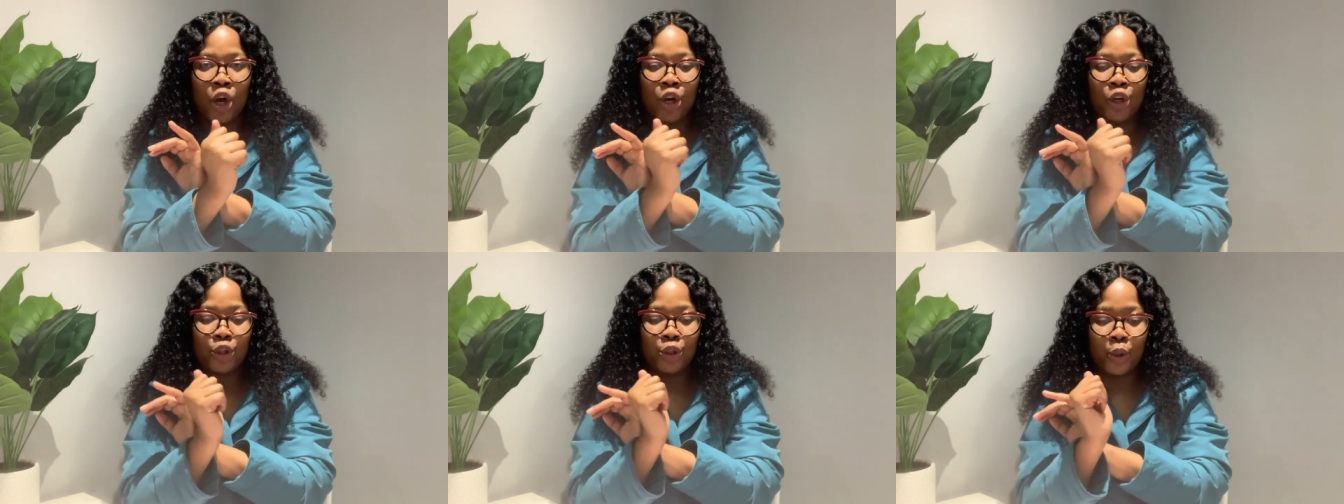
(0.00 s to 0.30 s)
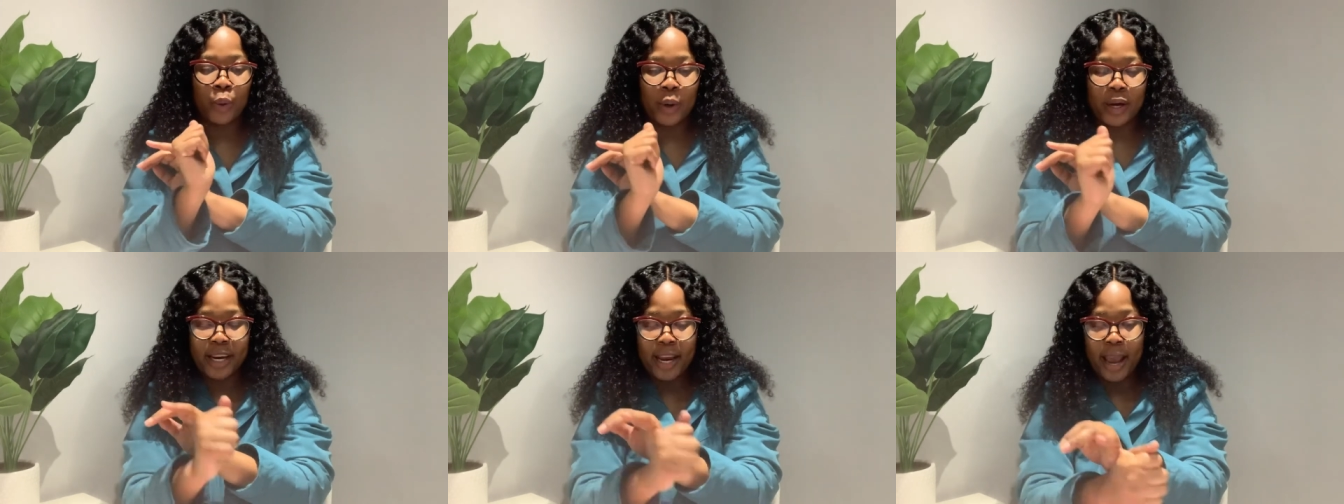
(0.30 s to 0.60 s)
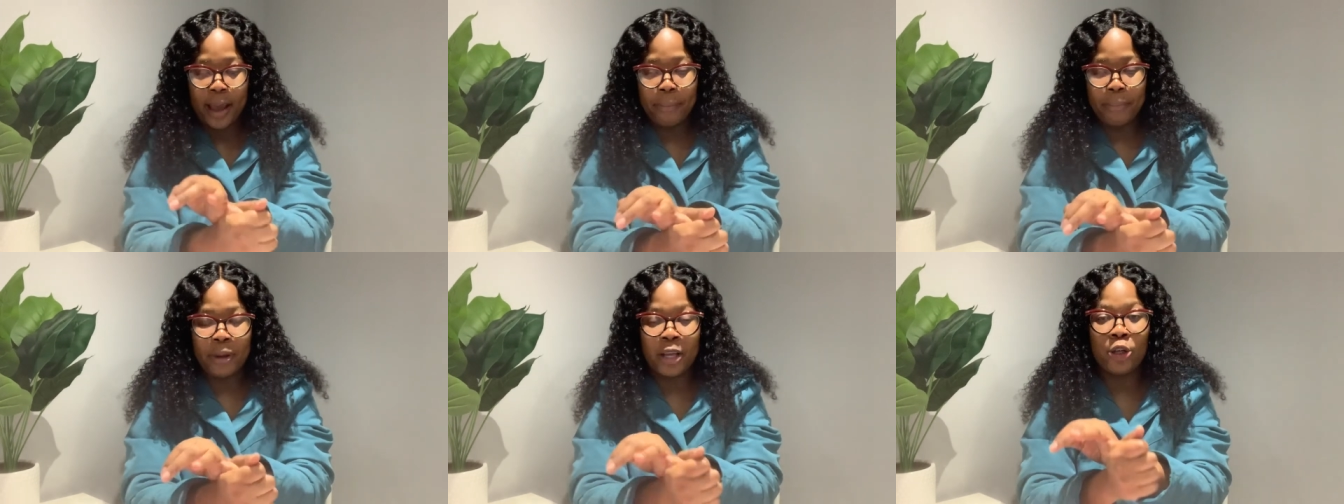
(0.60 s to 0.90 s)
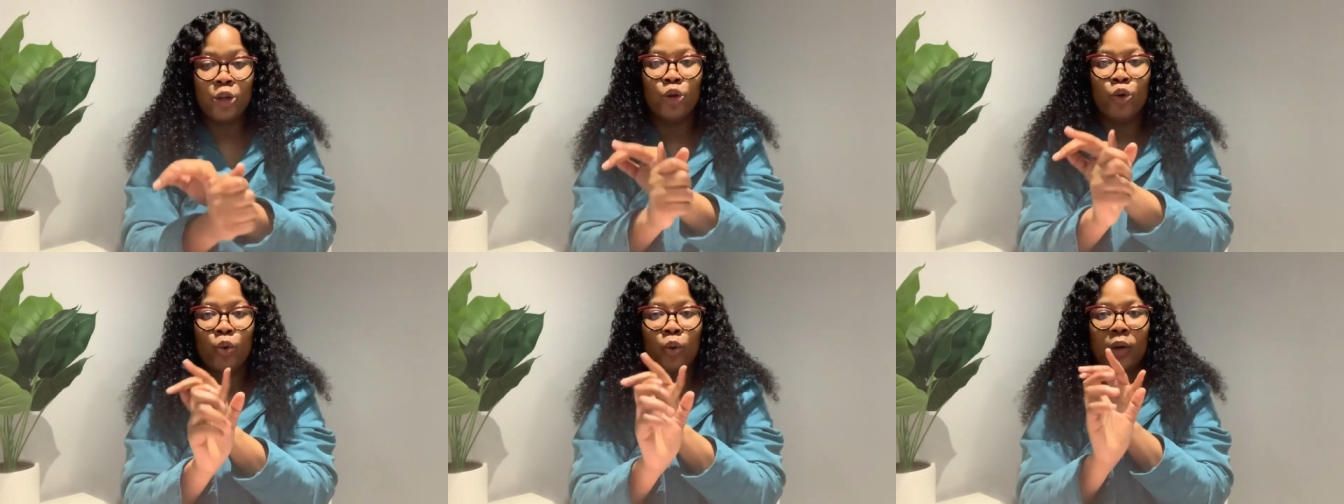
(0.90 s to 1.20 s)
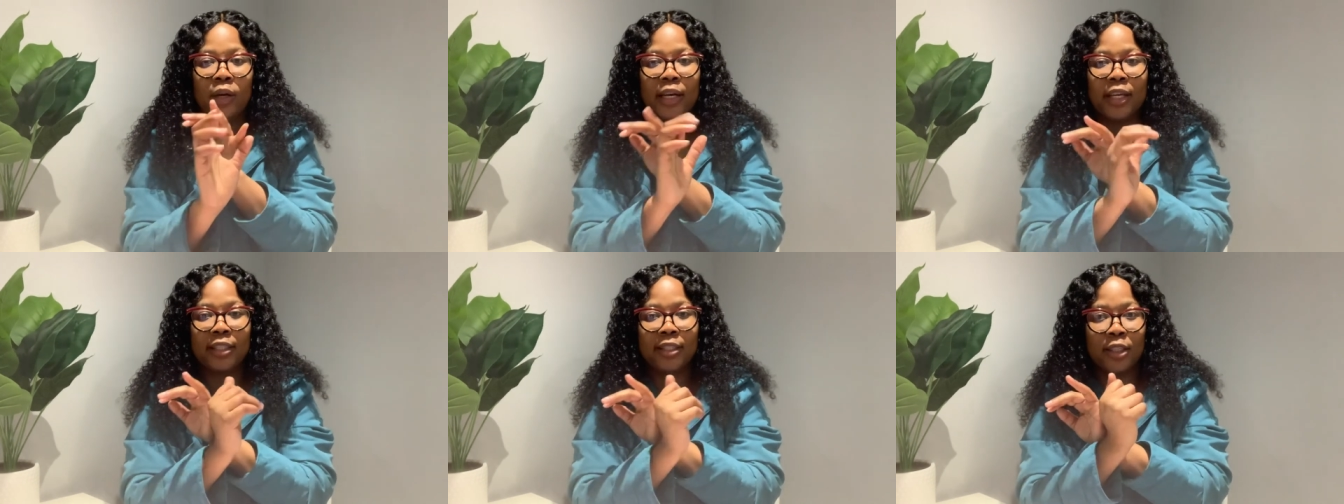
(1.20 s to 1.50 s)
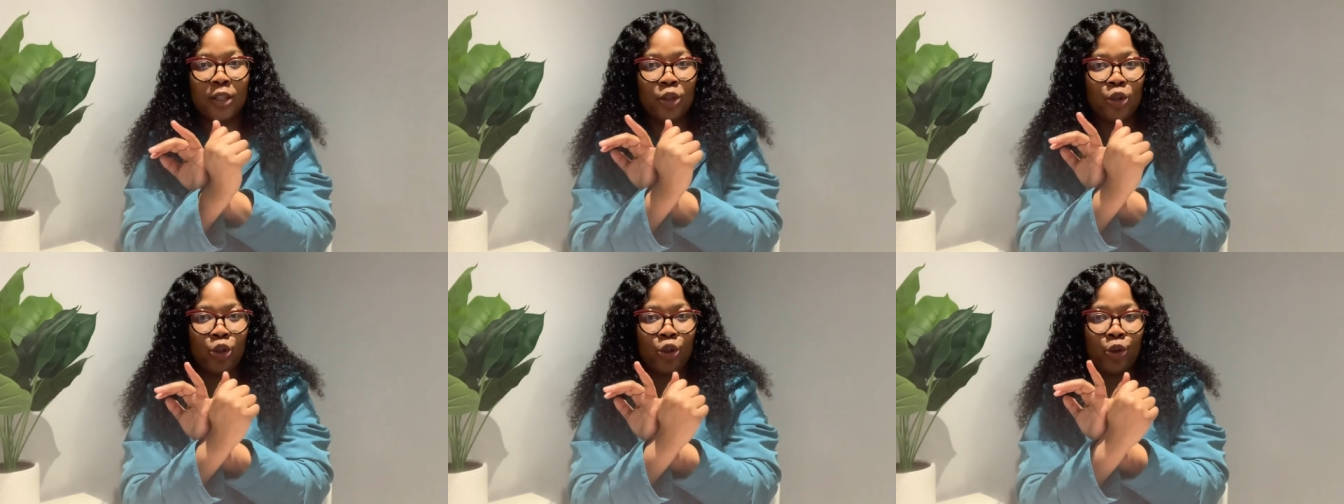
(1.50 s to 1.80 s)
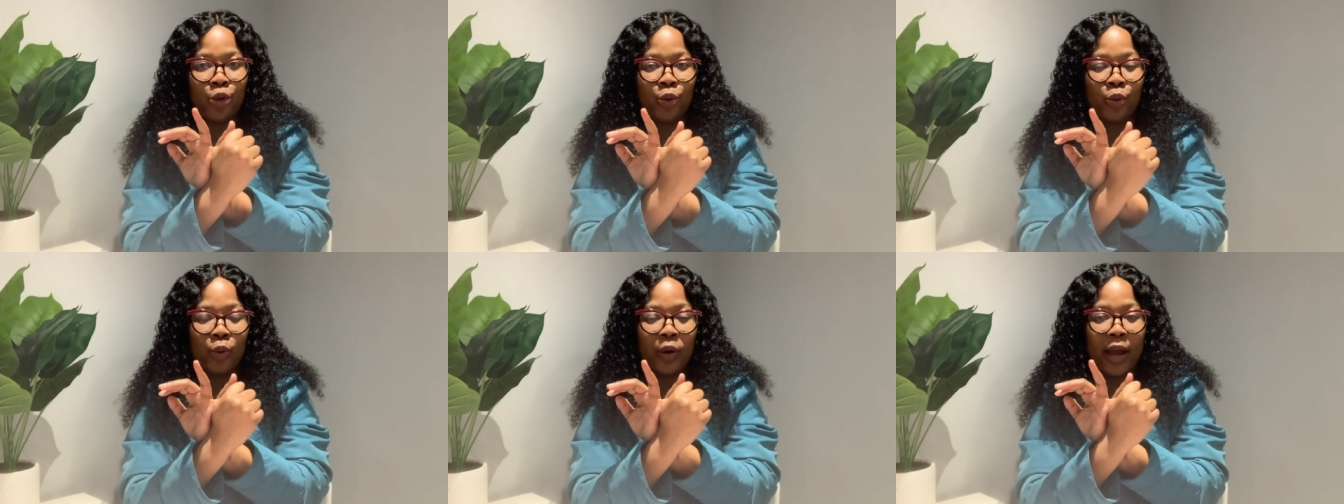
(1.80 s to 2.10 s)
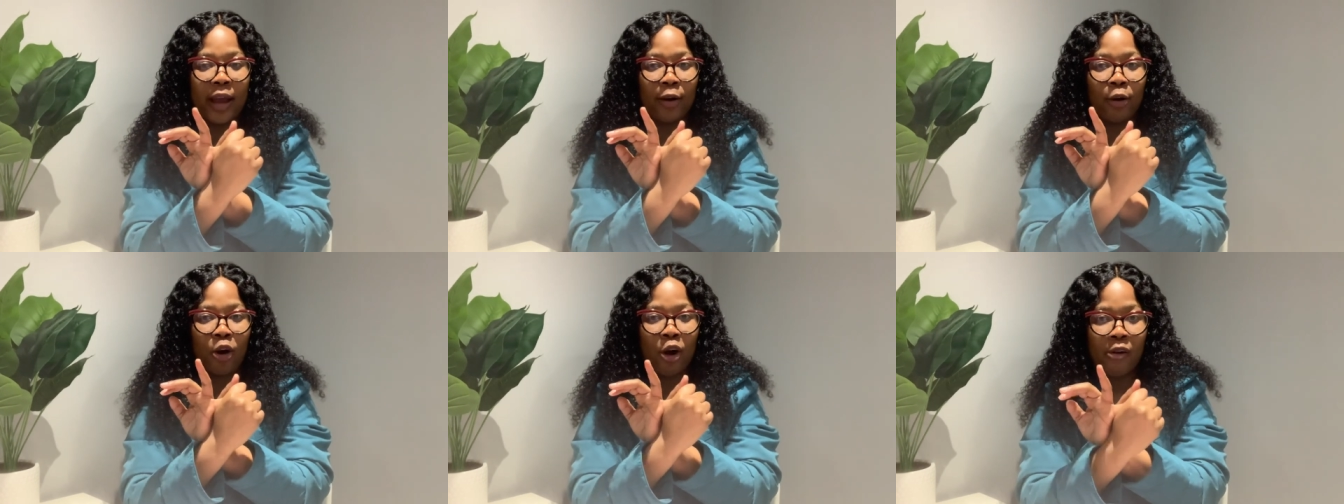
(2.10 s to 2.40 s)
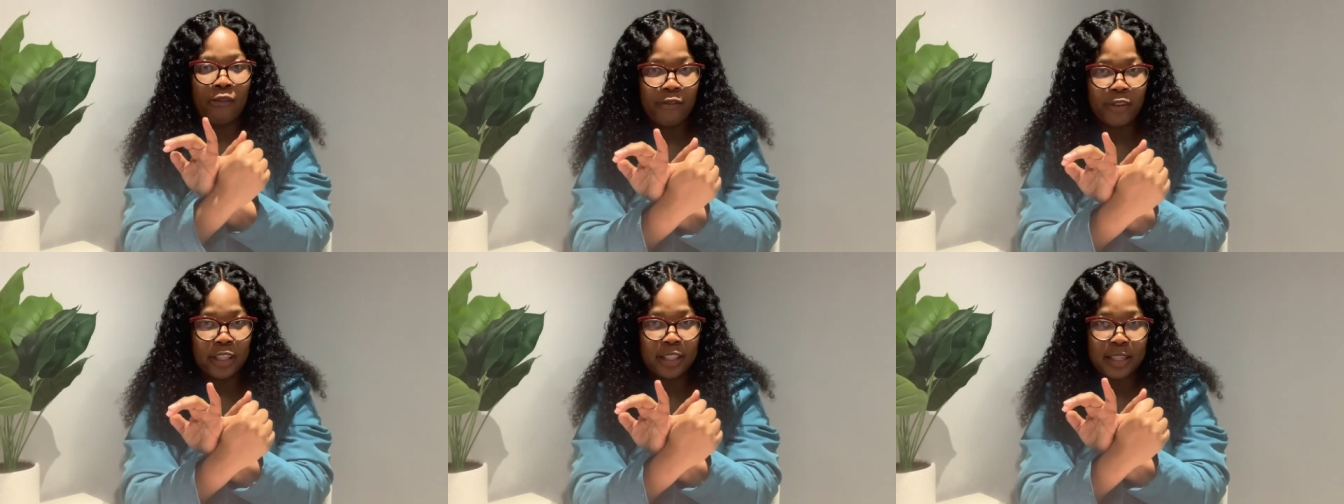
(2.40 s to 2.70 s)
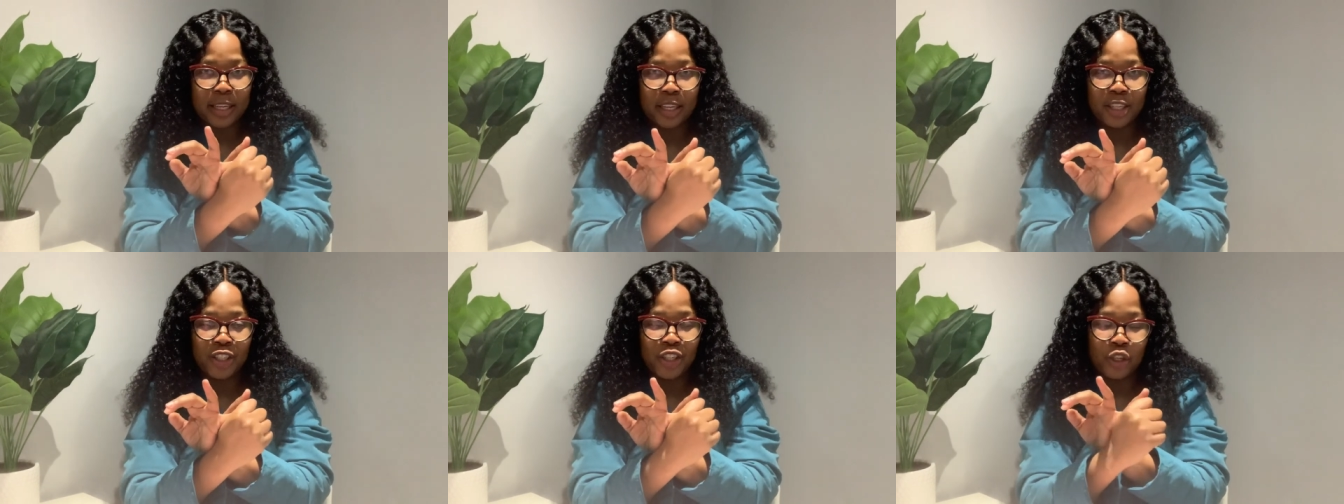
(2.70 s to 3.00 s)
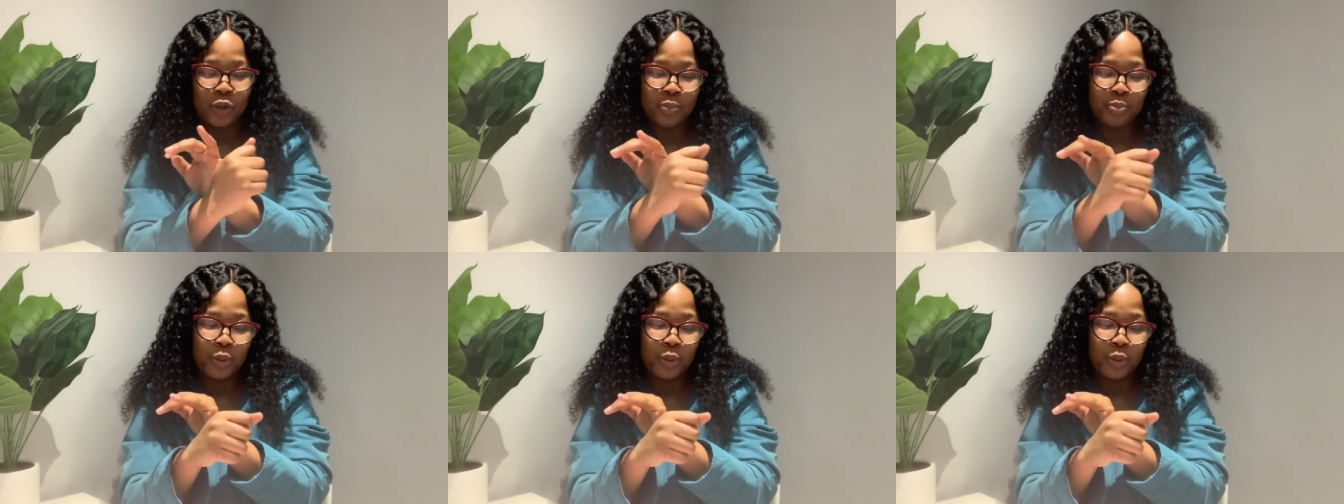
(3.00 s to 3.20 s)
So what happened, you listen to a conversation